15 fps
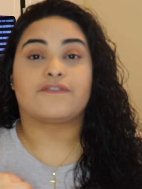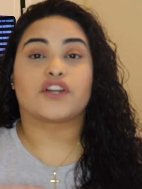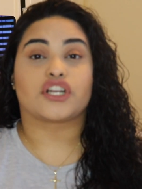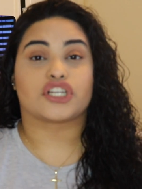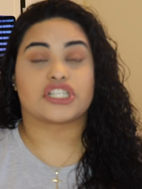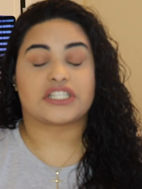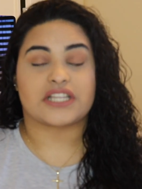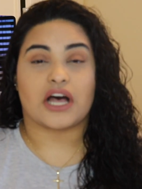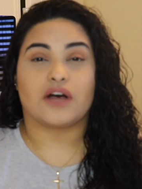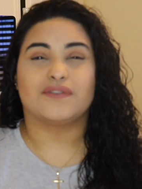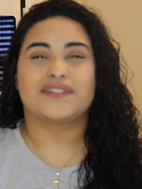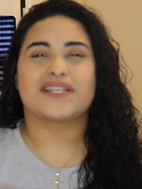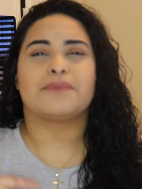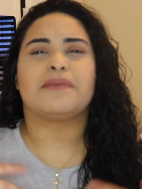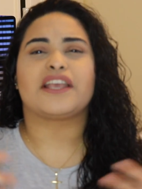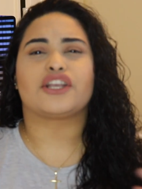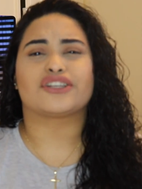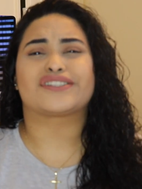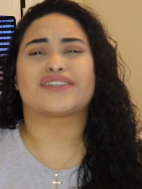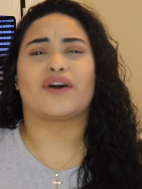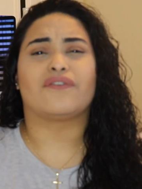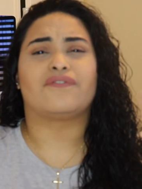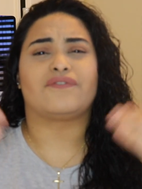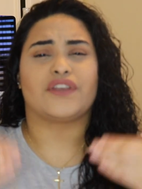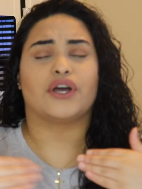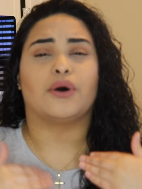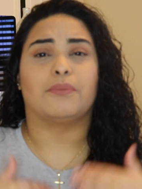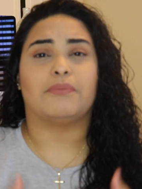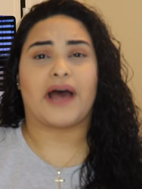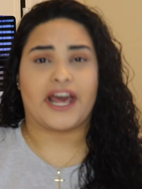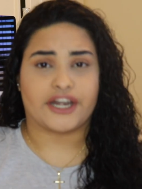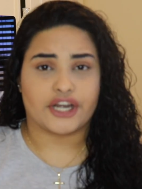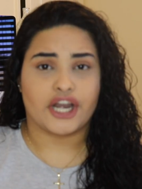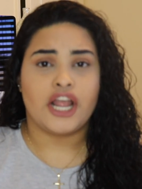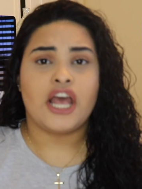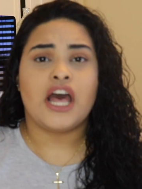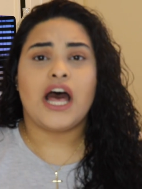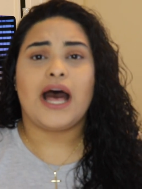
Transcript: for yourself to make yourself feel better